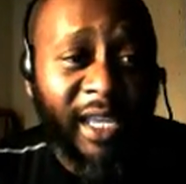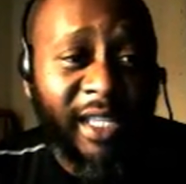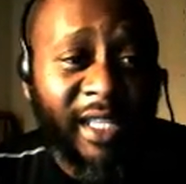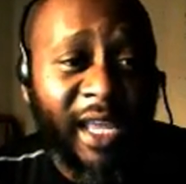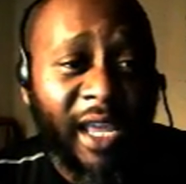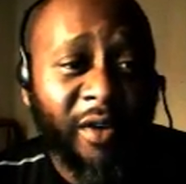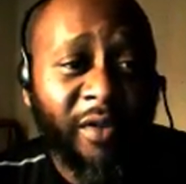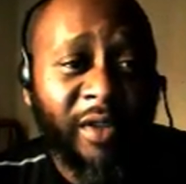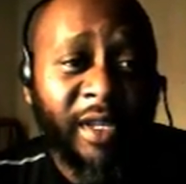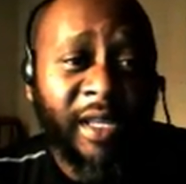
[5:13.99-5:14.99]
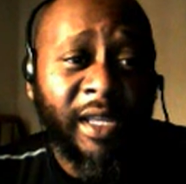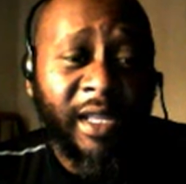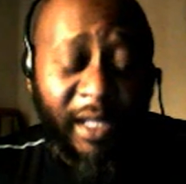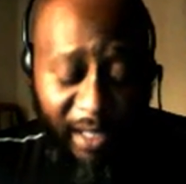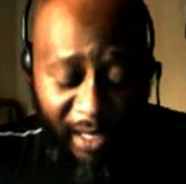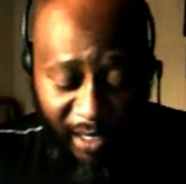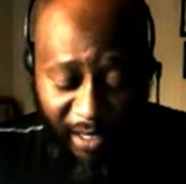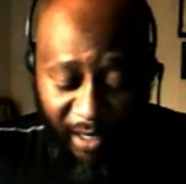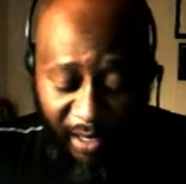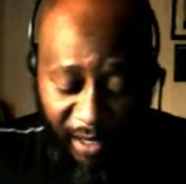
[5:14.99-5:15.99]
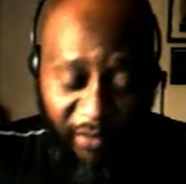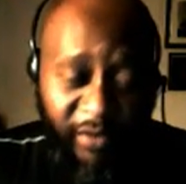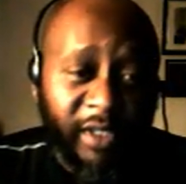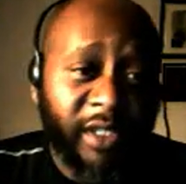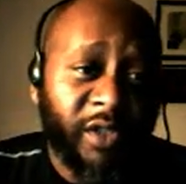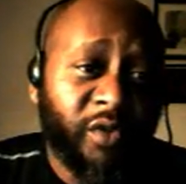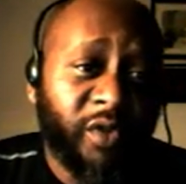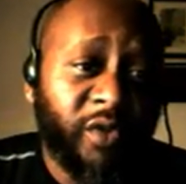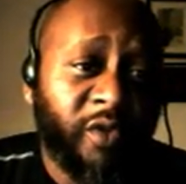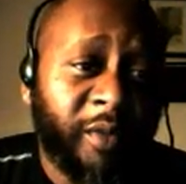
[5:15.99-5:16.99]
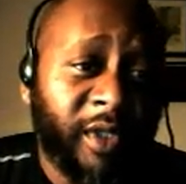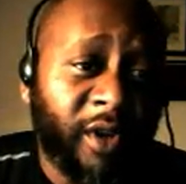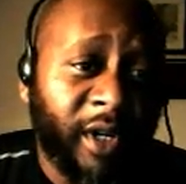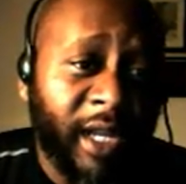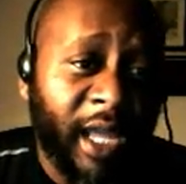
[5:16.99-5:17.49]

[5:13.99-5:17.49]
Uh, Ever since YouTube started hating YouTubers,